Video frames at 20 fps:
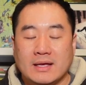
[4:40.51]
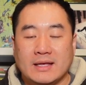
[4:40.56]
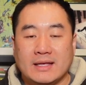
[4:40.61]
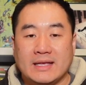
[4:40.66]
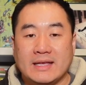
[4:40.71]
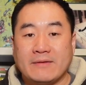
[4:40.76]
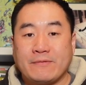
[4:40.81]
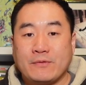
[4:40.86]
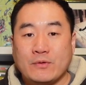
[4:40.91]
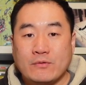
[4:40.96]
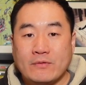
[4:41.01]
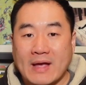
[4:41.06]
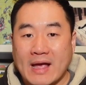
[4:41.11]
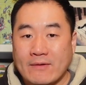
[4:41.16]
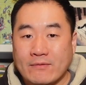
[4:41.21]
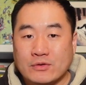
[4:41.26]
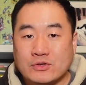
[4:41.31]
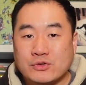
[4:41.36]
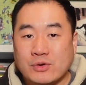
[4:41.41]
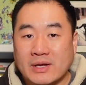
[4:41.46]
if you've
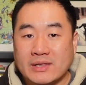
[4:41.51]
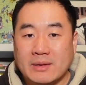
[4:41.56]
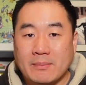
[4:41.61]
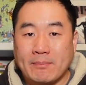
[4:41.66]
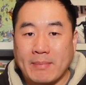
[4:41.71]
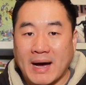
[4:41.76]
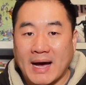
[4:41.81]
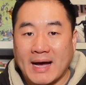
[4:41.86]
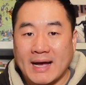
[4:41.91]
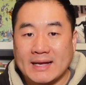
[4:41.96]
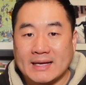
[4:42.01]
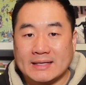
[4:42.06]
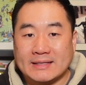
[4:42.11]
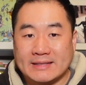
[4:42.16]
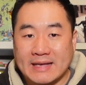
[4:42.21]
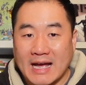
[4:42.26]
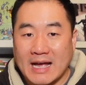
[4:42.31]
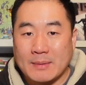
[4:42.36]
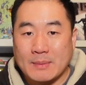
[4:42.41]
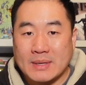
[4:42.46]
ever tried to buy a
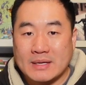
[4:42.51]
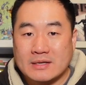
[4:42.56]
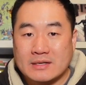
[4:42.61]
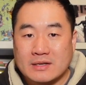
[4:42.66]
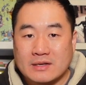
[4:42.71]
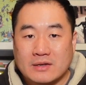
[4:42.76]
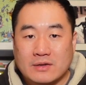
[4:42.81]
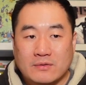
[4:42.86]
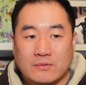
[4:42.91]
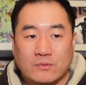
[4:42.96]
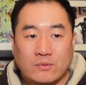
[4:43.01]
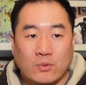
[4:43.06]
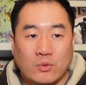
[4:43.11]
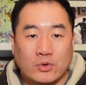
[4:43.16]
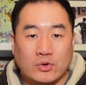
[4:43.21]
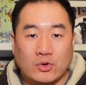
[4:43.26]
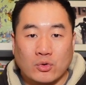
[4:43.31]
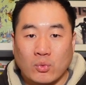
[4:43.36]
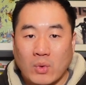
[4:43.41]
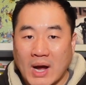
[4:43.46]
diamond
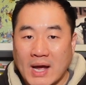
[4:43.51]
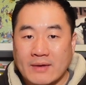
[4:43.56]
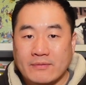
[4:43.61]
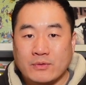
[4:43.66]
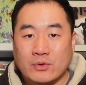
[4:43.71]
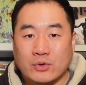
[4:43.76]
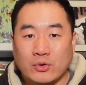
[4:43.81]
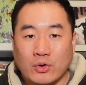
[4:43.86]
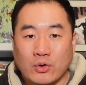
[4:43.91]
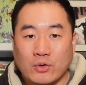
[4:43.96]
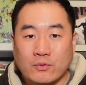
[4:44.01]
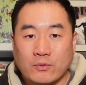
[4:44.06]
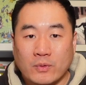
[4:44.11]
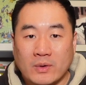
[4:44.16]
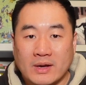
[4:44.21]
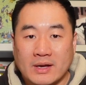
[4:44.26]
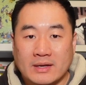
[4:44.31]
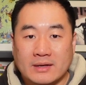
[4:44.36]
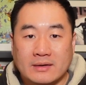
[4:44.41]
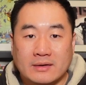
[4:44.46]
for your wife, your
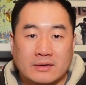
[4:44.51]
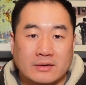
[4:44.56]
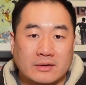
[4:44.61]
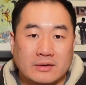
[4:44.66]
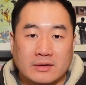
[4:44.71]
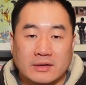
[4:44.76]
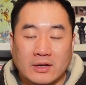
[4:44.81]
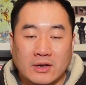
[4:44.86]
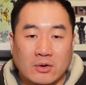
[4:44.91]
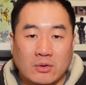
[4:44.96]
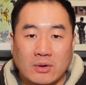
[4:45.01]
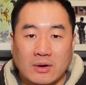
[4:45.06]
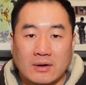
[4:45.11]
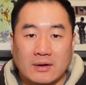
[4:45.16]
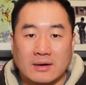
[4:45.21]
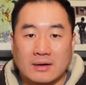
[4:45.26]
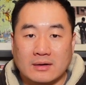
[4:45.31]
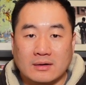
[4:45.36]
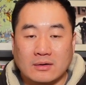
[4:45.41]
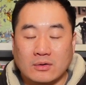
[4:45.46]
girlfriend, you know,
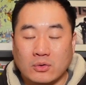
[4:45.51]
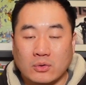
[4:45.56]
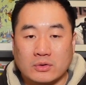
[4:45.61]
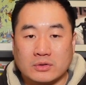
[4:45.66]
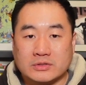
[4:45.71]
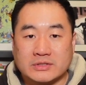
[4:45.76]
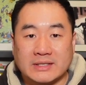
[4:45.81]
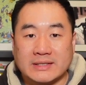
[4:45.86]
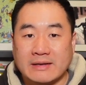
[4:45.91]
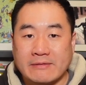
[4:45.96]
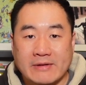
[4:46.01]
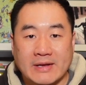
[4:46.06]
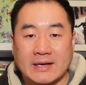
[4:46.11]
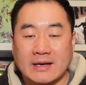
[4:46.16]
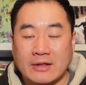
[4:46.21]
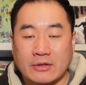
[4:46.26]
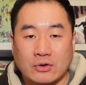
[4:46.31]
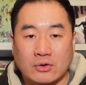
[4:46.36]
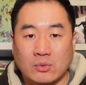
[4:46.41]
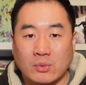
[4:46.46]
or a significant
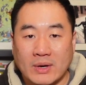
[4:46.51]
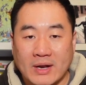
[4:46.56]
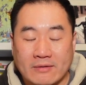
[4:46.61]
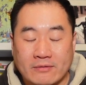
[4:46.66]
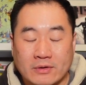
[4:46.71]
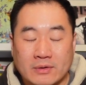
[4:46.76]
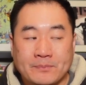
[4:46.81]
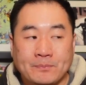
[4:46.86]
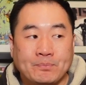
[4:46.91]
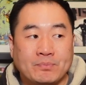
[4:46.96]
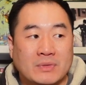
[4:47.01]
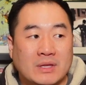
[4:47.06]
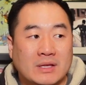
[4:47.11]
other or whatever,